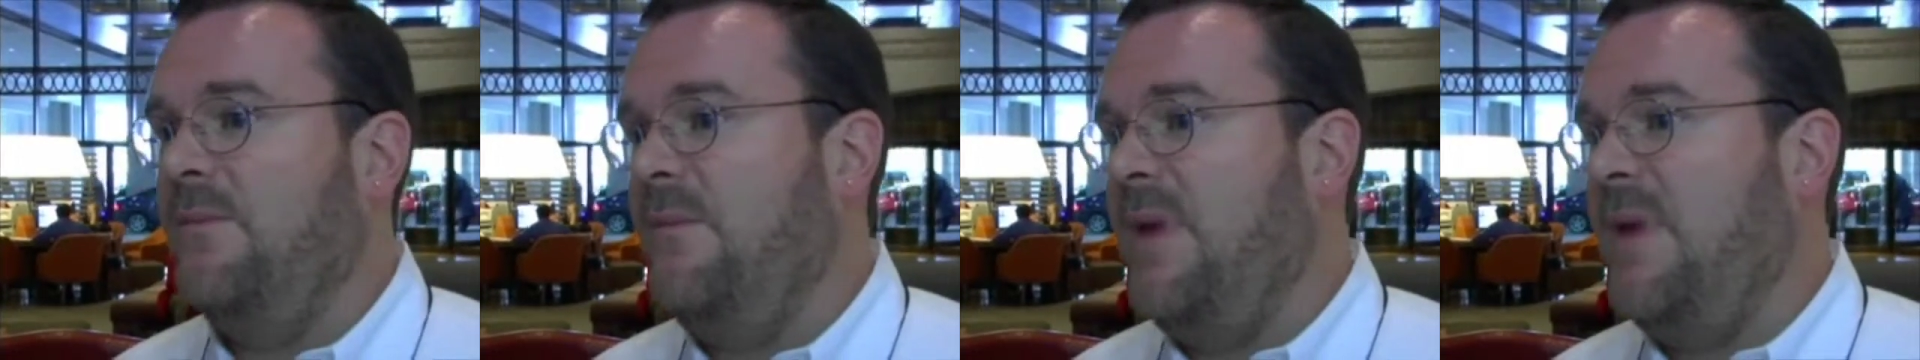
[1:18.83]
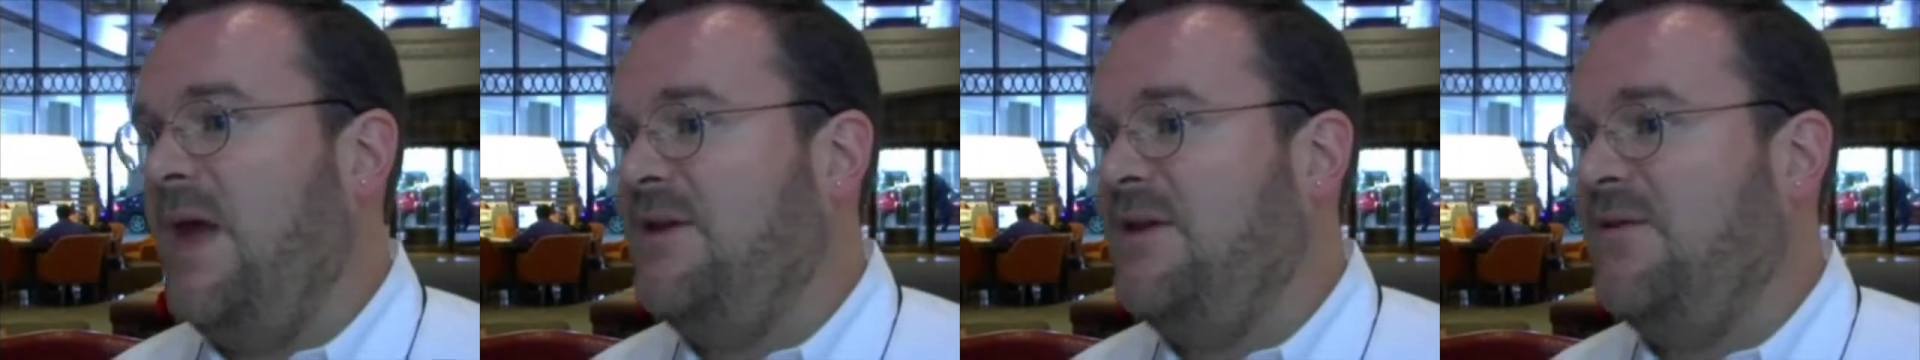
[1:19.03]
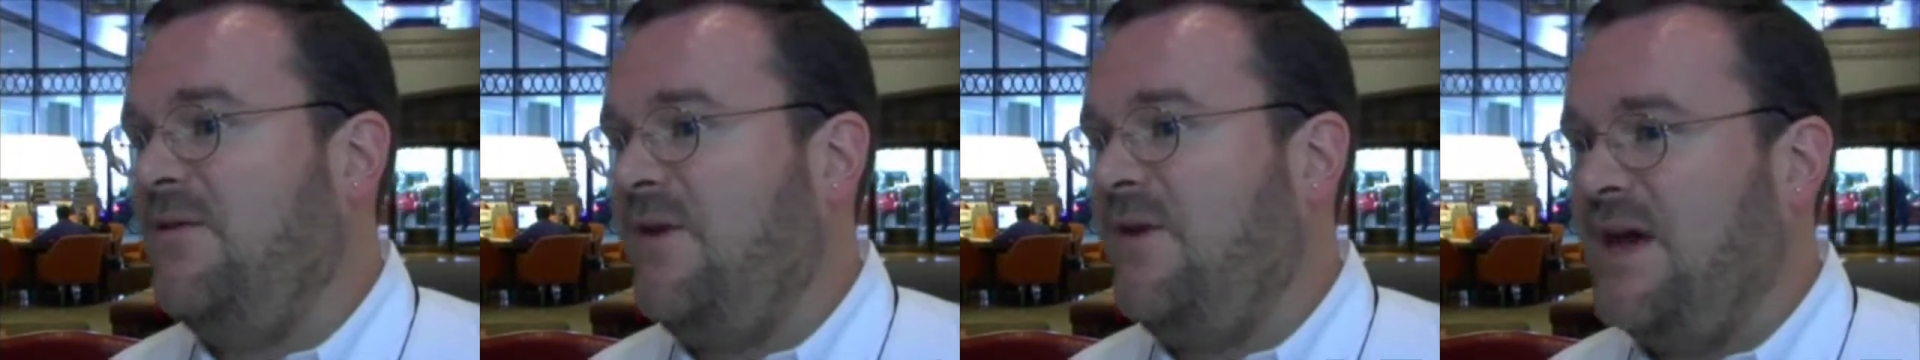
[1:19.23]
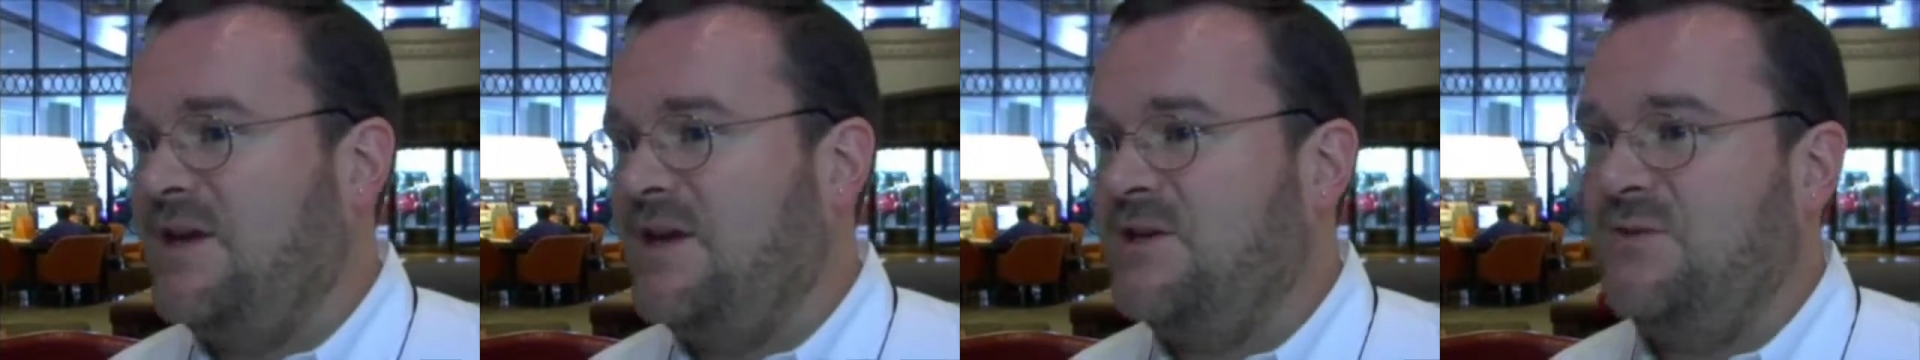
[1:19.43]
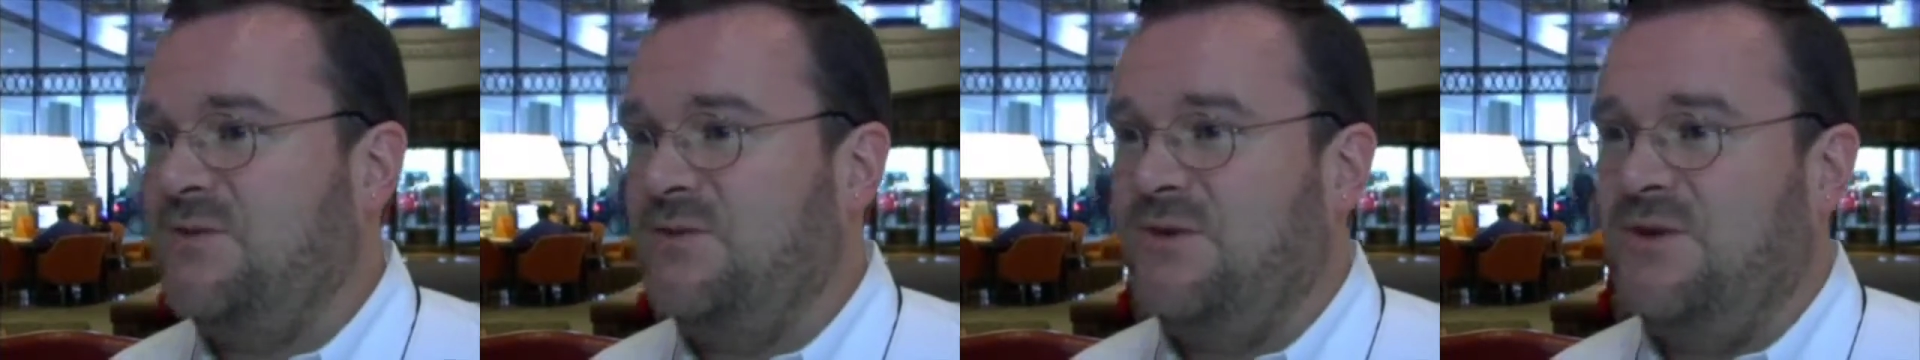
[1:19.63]

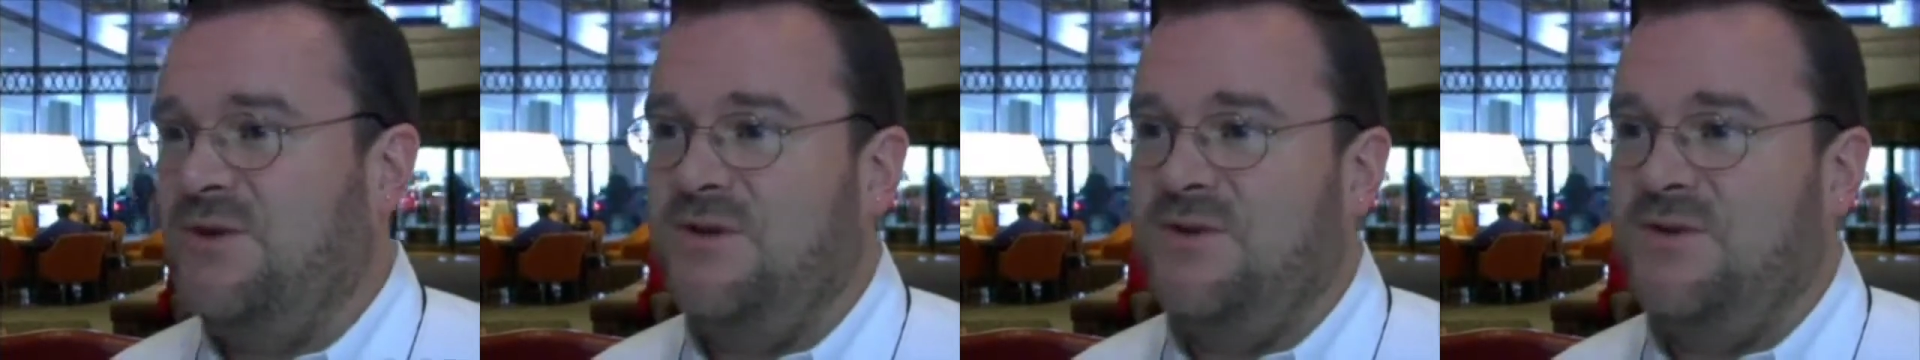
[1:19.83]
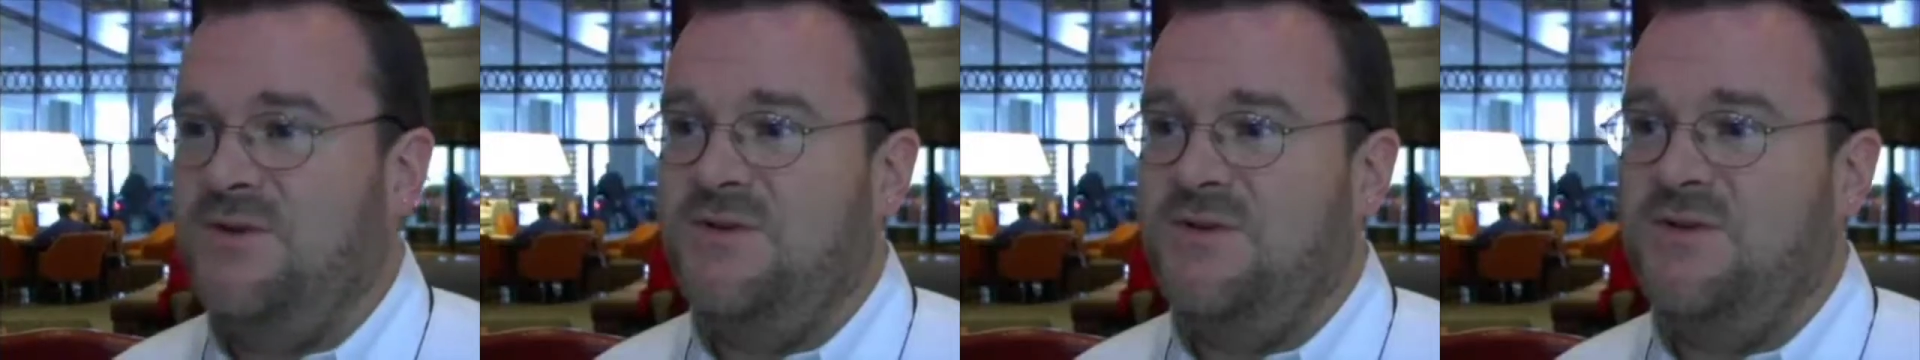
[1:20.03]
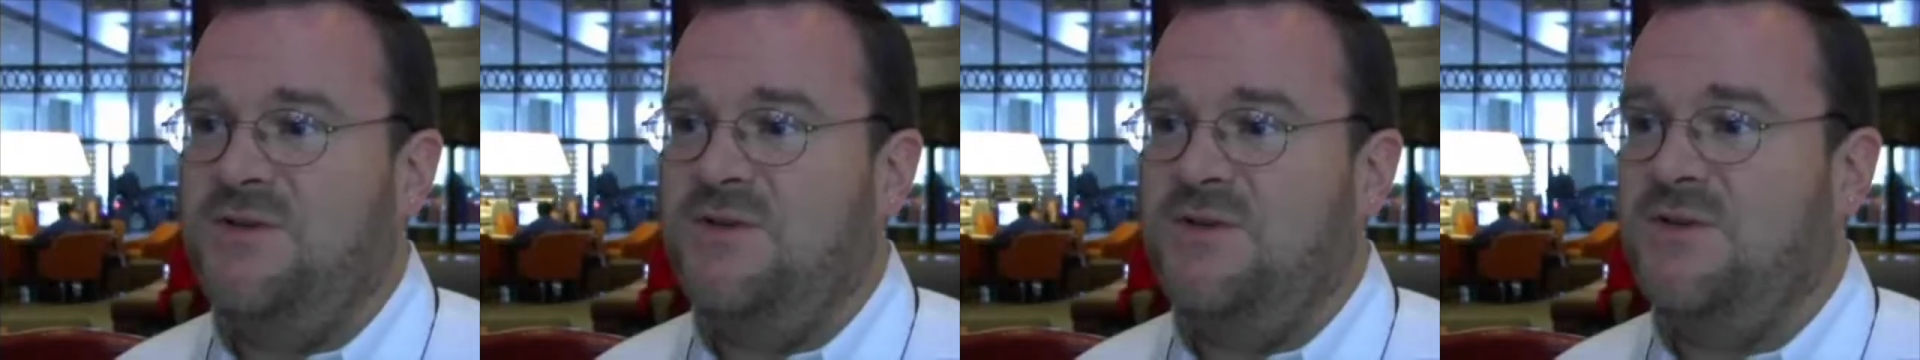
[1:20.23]
manufacturers,